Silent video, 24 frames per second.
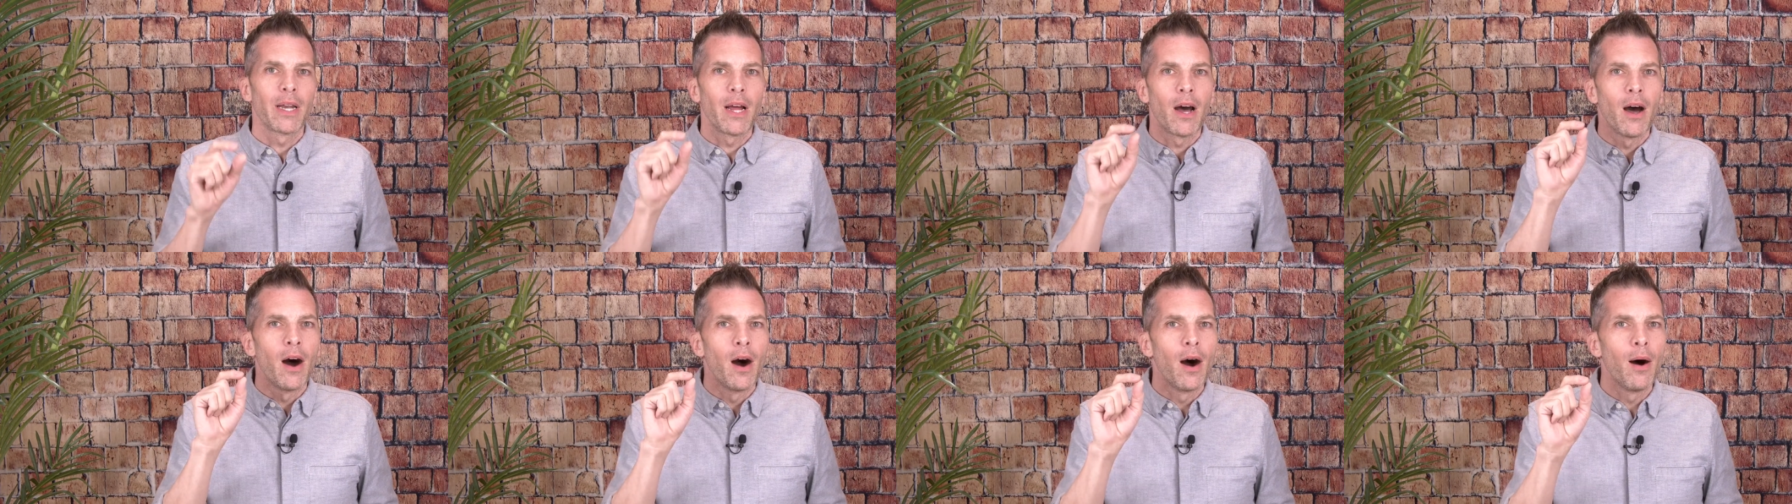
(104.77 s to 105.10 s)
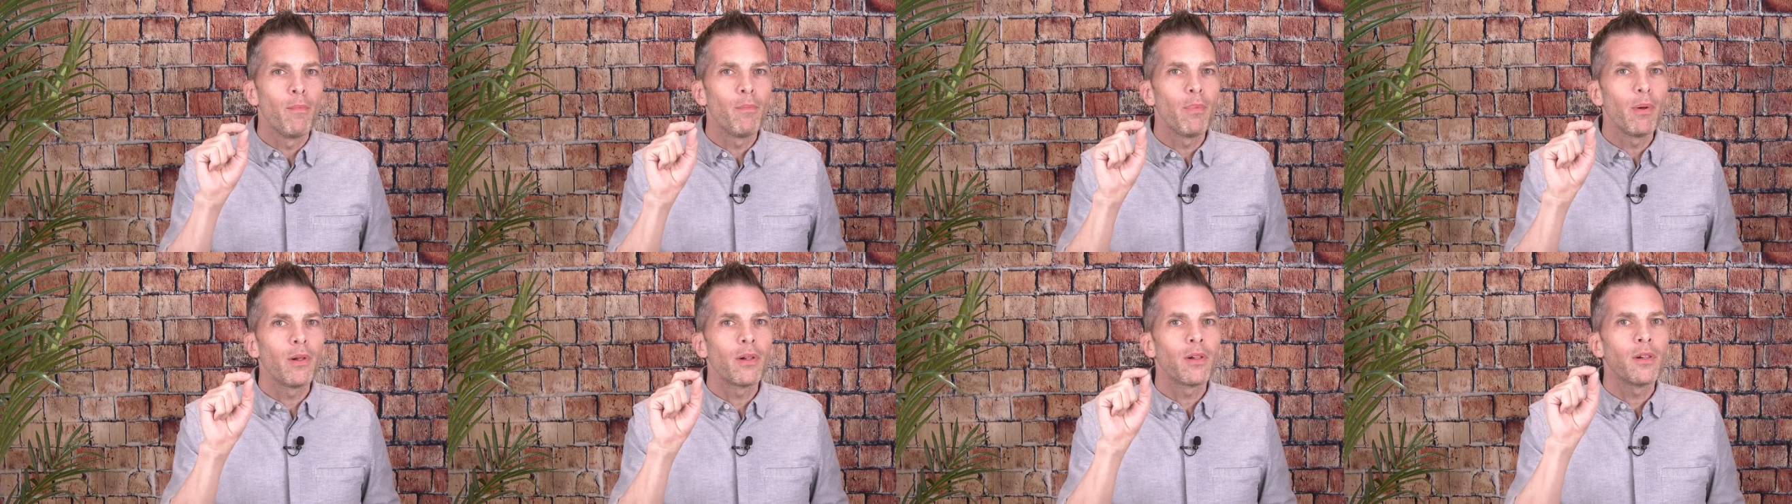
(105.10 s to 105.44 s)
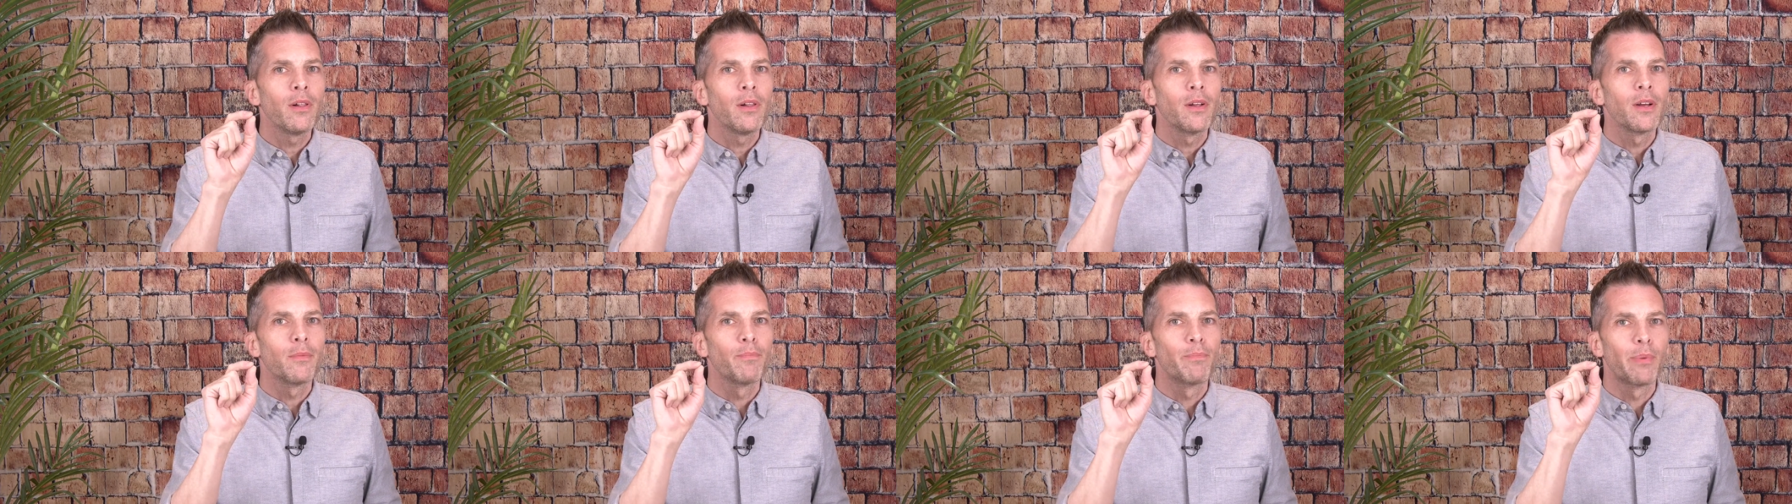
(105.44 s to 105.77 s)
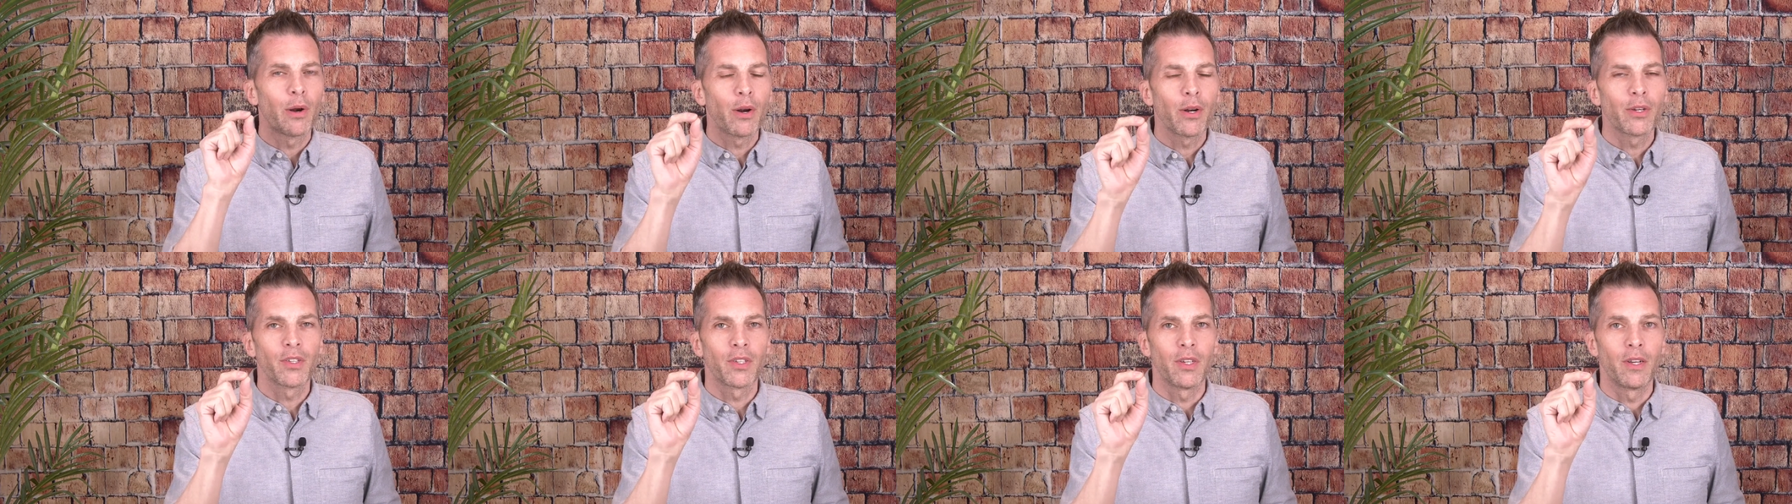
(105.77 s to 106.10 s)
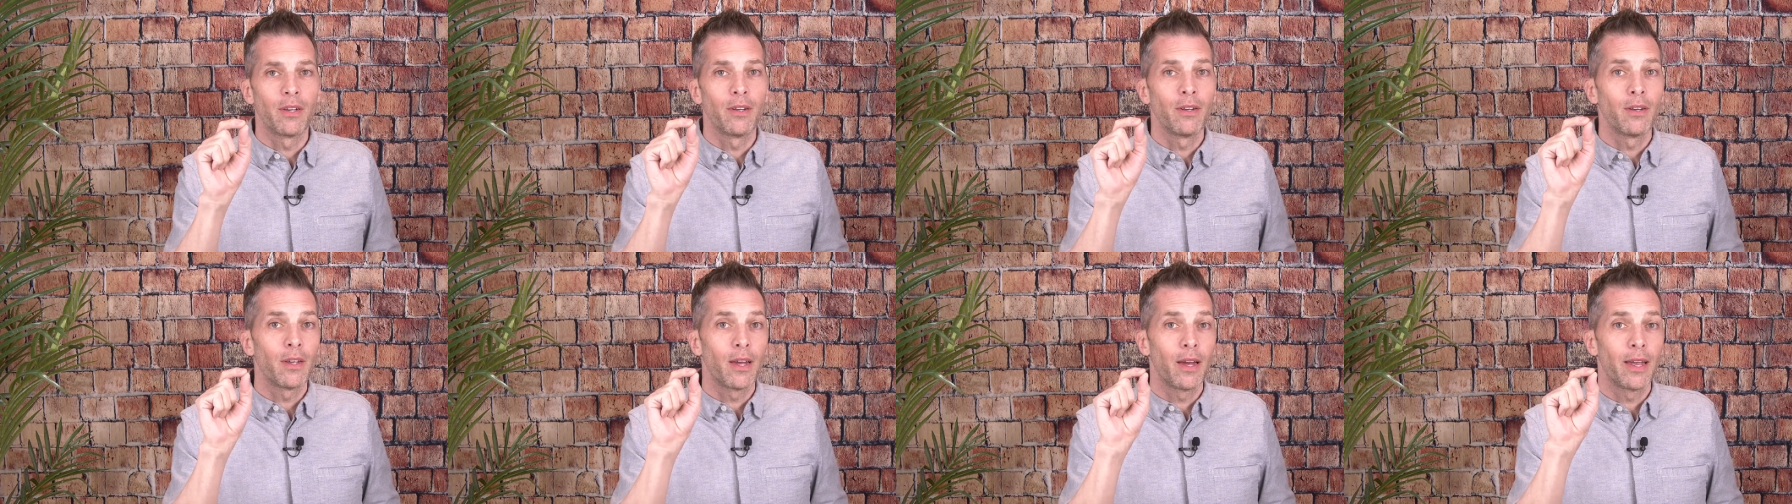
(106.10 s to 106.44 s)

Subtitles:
a humble person,